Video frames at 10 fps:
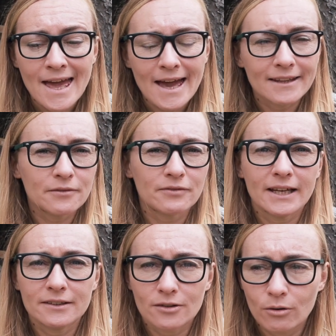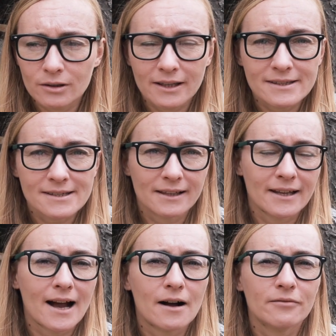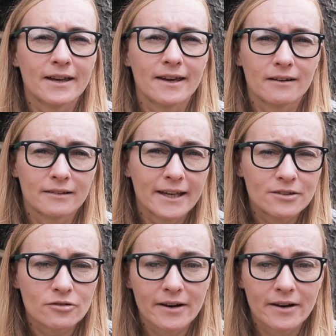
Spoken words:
And if later on, let's say like half a year later,